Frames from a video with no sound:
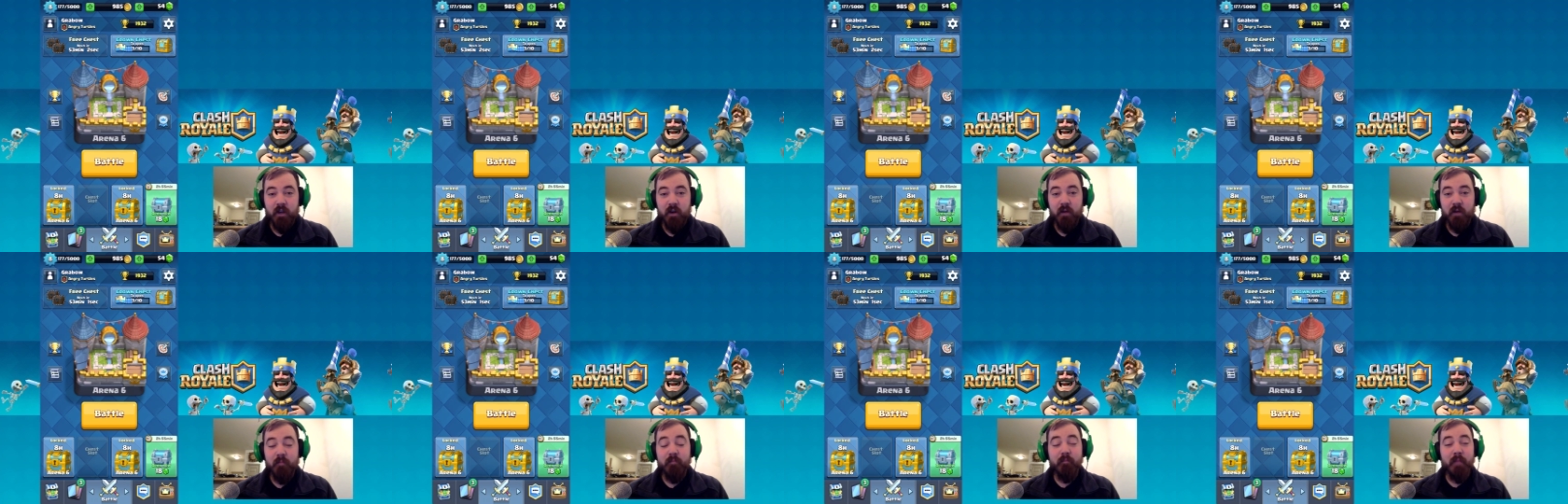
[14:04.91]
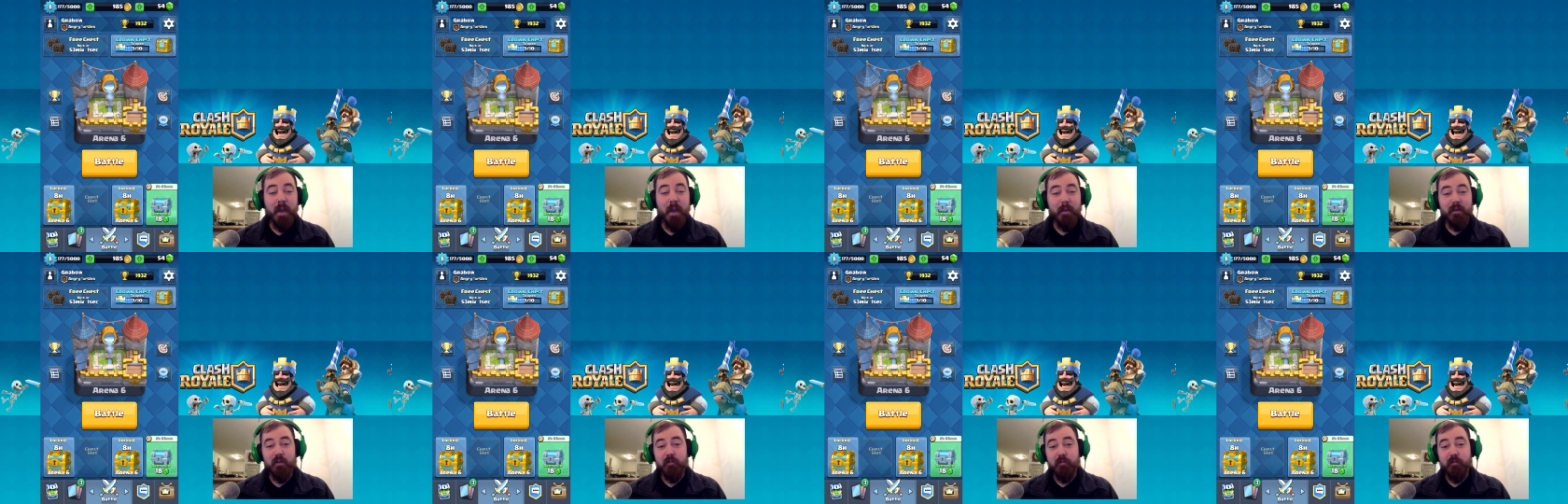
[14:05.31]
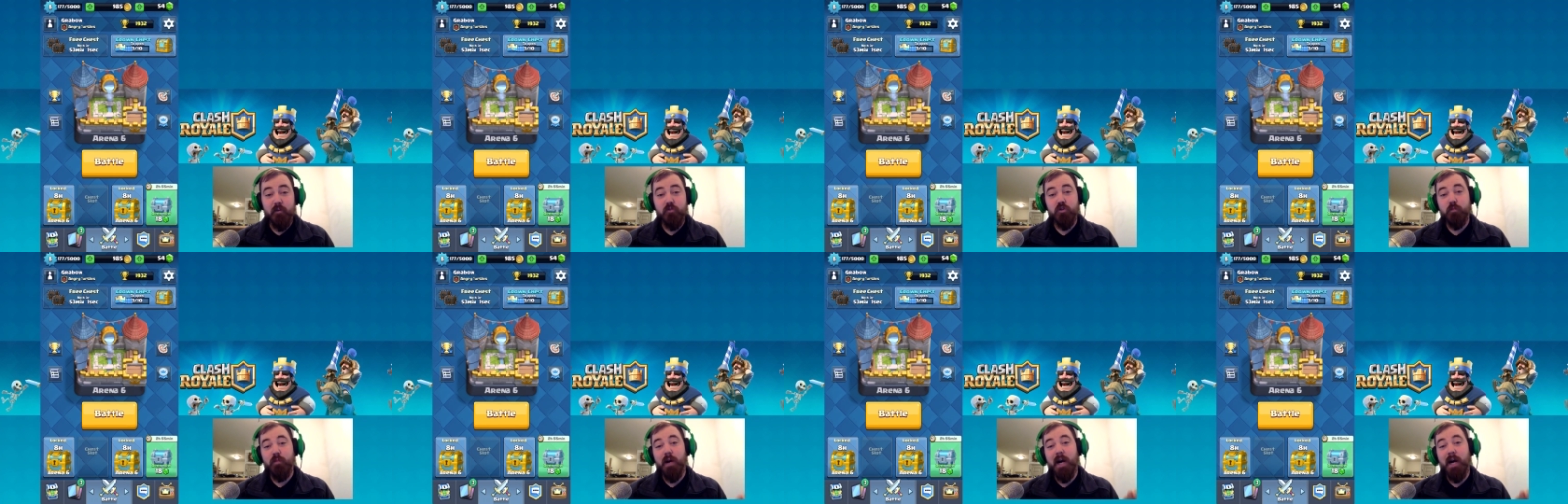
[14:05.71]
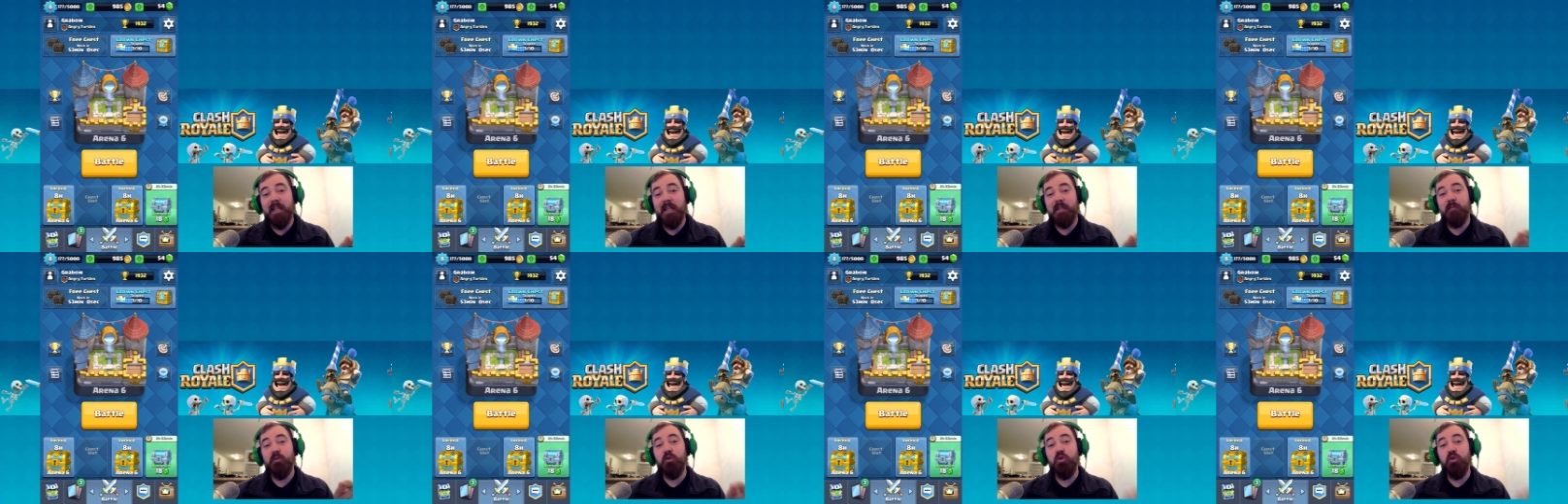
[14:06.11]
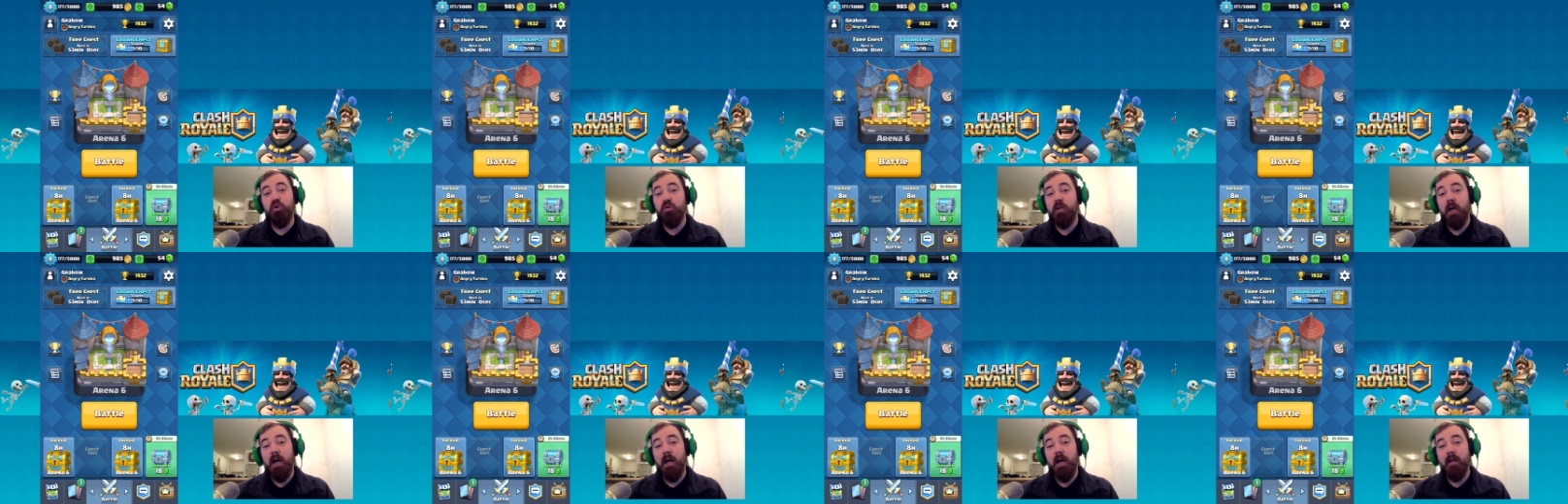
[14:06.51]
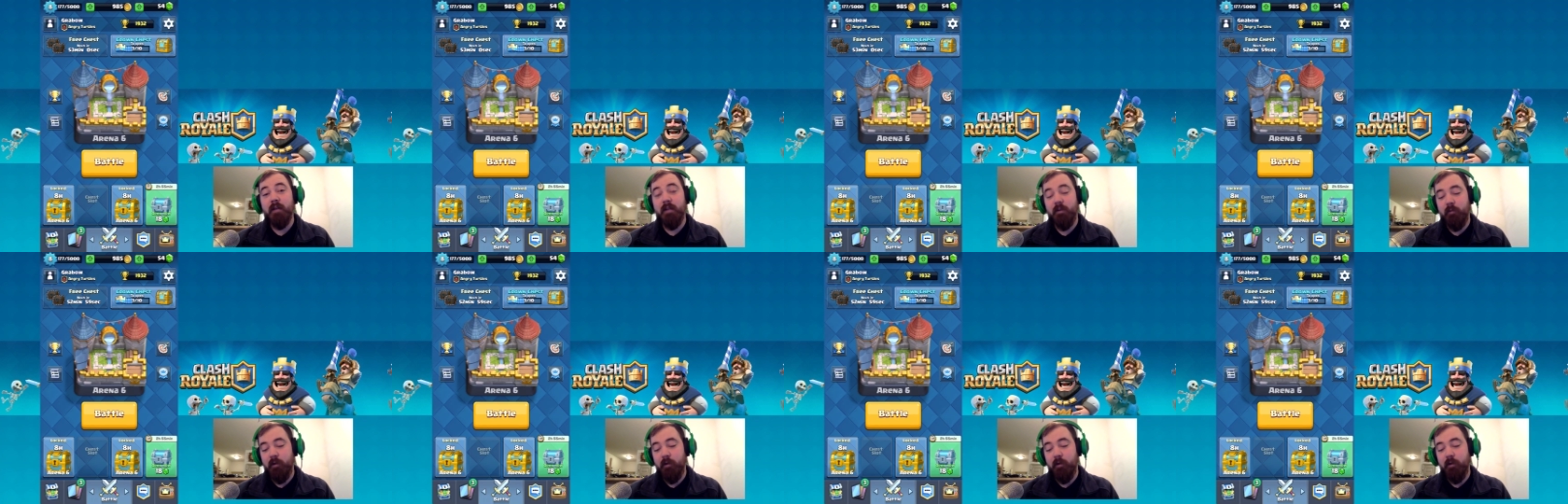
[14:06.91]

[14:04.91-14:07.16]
and maybe in the future possible new content,